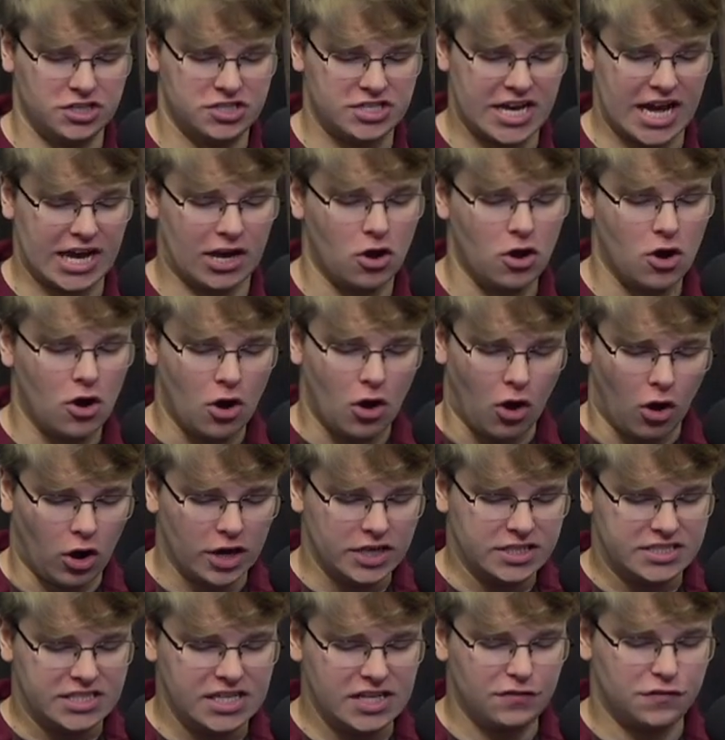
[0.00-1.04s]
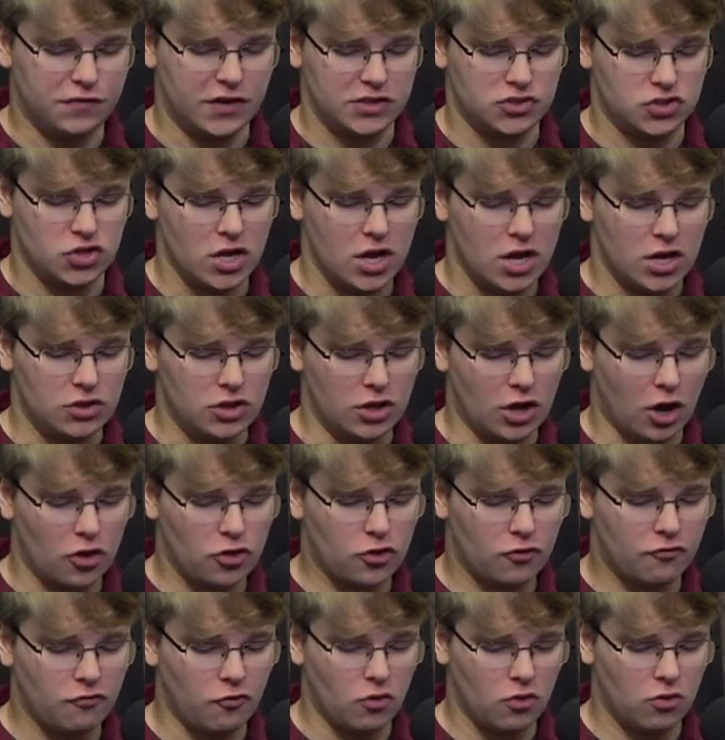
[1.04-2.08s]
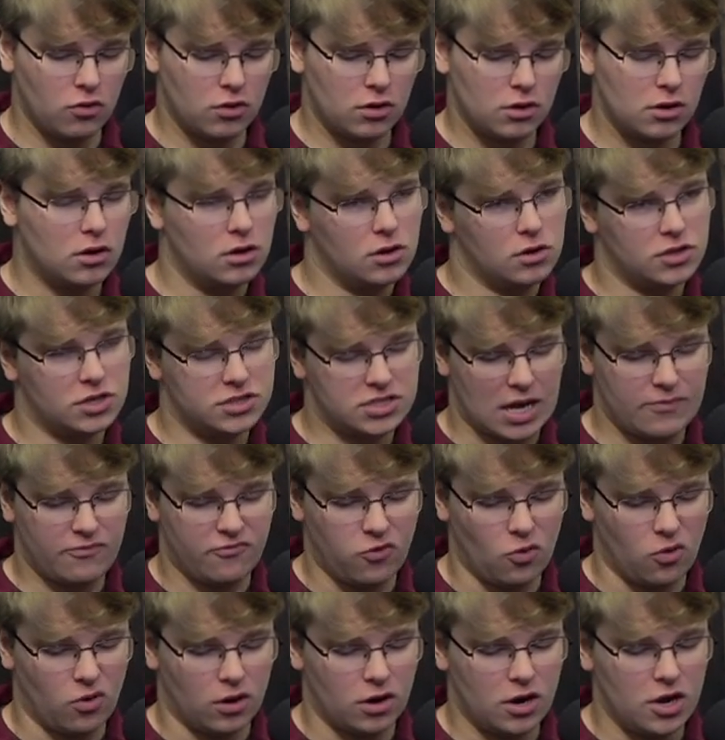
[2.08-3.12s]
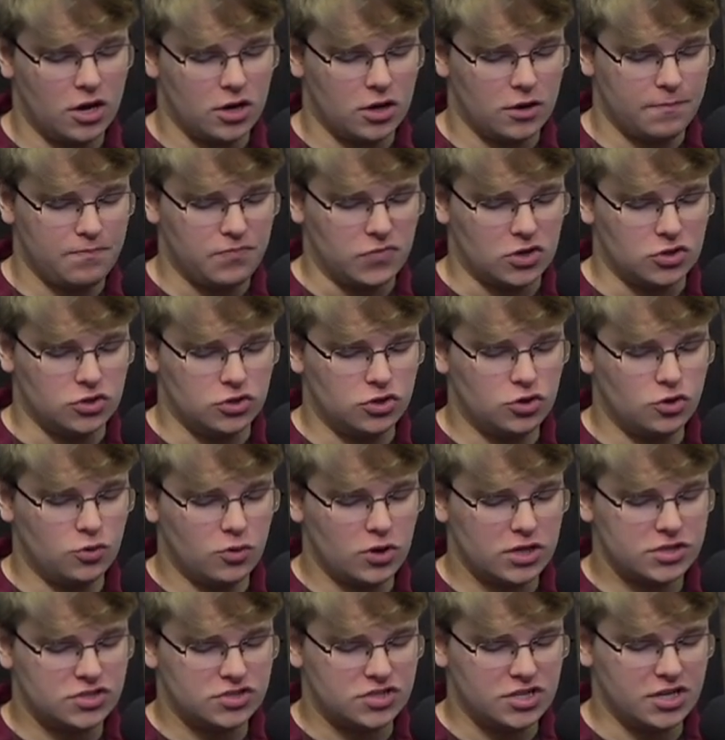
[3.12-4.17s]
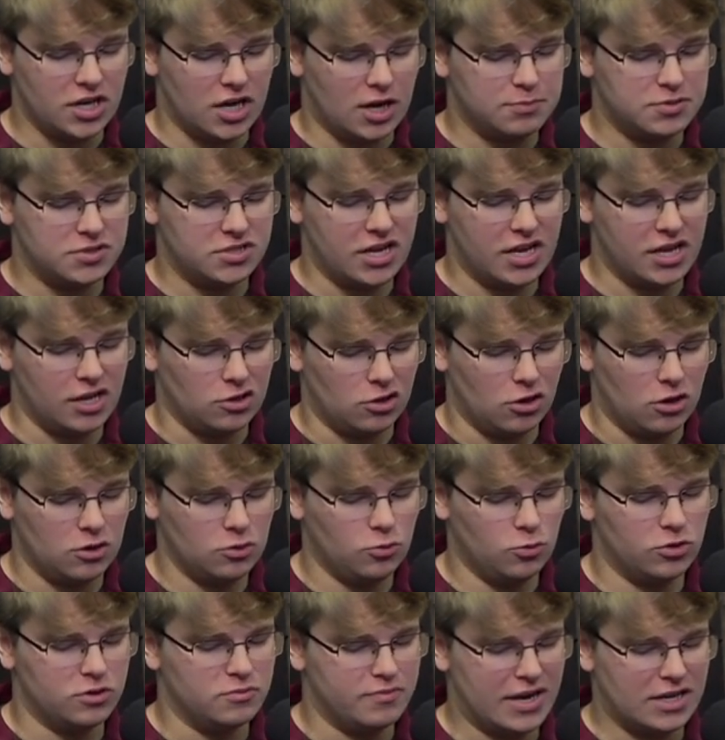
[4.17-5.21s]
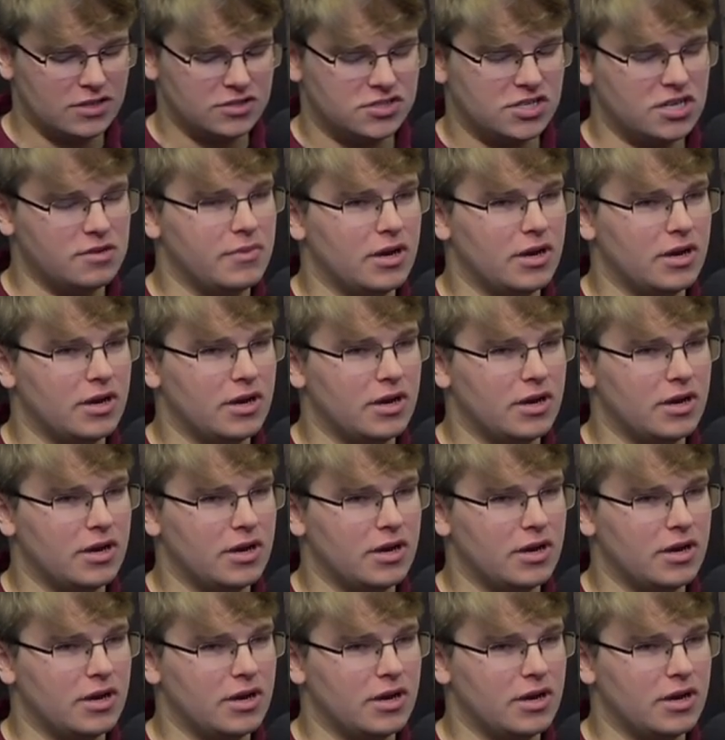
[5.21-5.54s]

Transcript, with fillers: Tech on defense. The other four, the top four, U S C Upstate, Longwood, Mount Saint